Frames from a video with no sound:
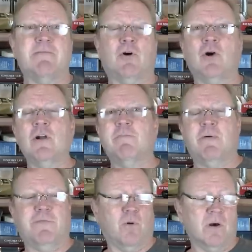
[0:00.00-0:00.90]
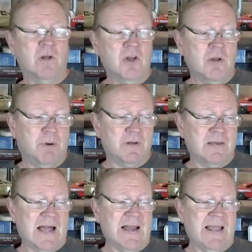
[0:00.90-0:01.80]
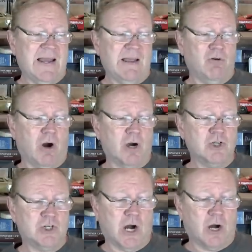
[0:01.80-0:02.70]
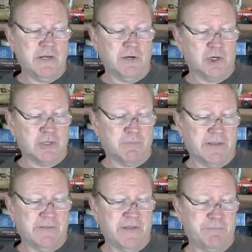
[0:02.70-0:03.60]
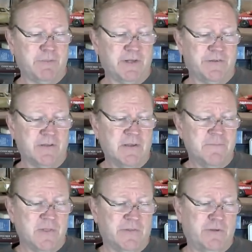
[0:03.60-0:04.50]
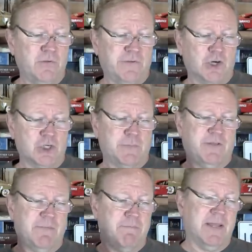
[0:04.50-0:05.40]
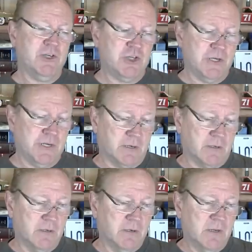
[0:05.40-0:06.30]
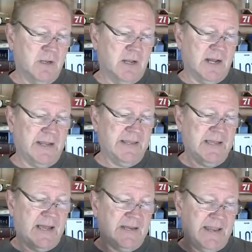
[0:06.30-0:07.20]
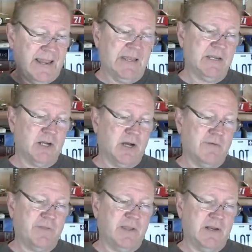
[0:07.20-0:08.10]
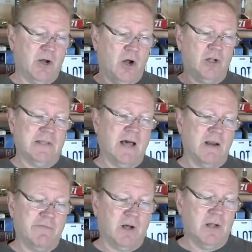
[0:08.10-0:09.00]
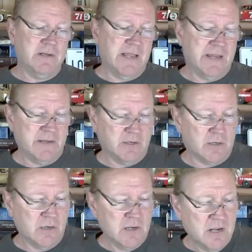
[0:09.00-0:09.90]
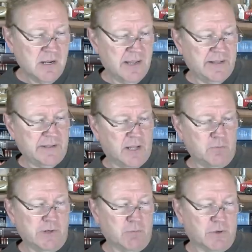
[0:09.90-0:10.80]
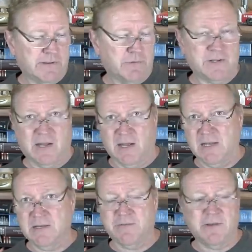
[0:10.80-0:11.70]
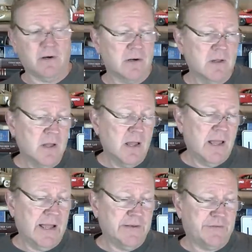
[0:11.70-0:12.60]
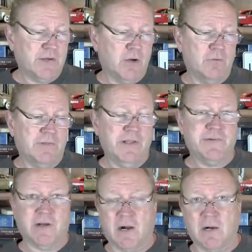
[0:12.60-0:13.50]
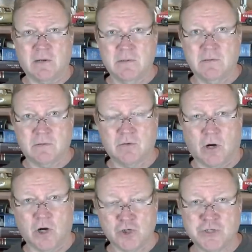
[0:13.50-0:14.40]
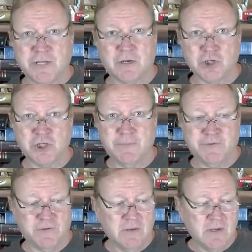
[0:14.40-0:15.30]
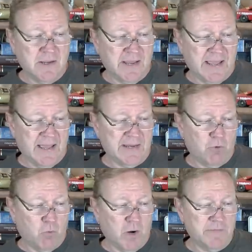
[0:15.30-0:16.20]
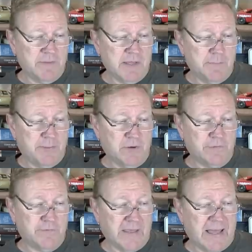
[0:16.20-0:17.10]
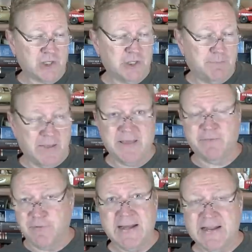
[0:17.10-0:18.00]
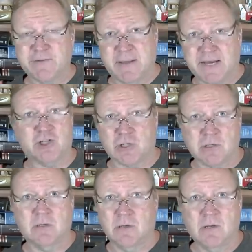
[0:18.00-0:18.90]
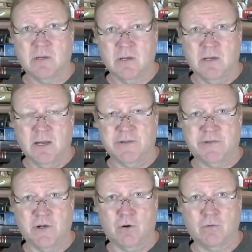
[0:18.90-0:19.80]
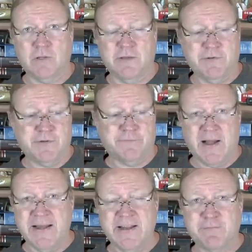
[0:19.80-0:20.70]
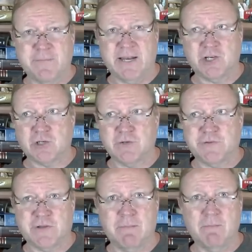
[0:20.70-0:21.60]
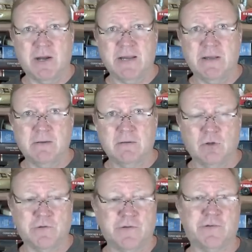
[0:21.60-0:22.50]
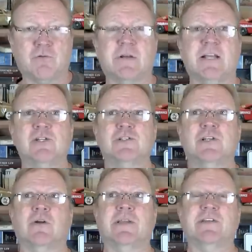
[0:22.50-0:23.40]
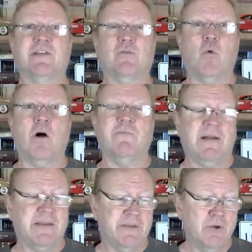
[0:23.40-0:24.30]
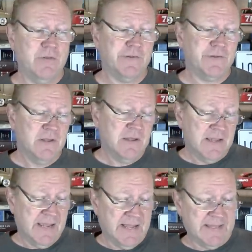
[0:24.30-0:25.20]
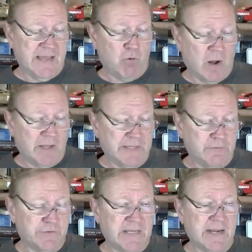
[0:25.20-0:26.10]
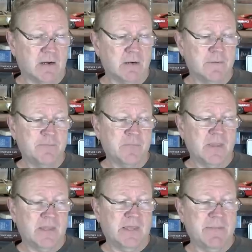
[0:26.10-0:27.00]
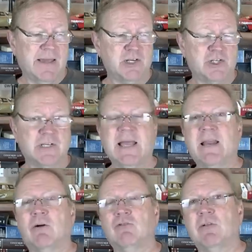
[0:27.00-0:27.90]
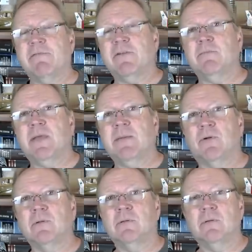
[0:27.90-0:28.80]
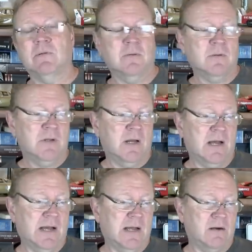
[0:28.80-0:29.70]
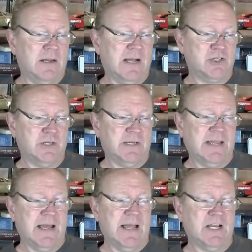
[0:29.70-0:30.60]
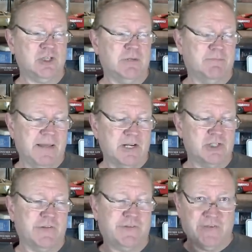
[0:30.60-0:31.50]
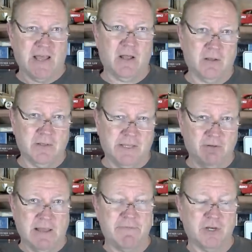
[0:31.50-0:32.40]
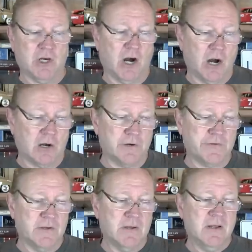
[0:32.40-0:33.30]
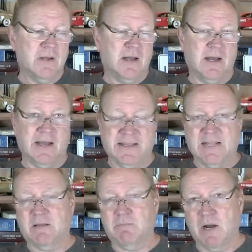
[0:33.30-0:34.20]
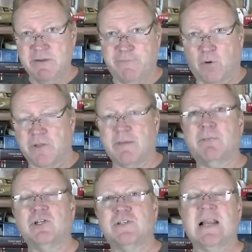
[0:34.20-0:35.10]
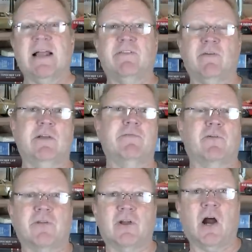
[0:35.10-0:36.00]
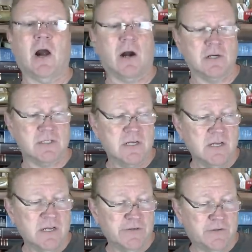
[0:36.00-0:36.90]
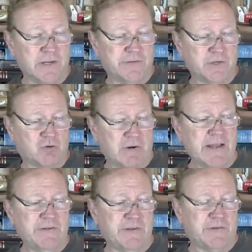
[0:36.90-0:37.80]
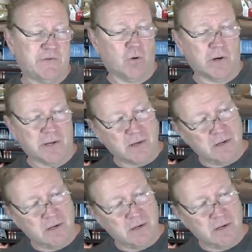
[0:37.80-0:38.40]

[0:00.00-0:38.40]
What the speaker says: I've heard of before, but not at a large car dealership like this, because the two dealerships they mention here, he got handcuffed and hauled out of a Hyundai dealer, and the other one he worked at was a Honda dealer. And so these are larger dealerships, and at one of them, he appears to have actually been the finance manager. And so if he's the finance manager, somebody looked at his credentials, said, okay, this guy's qualified to do this. And yet while he was there, he managed to get 11 people. He managed to sell 11 cars and get the money for them, but just not deliver the cars. So it's a crazy story.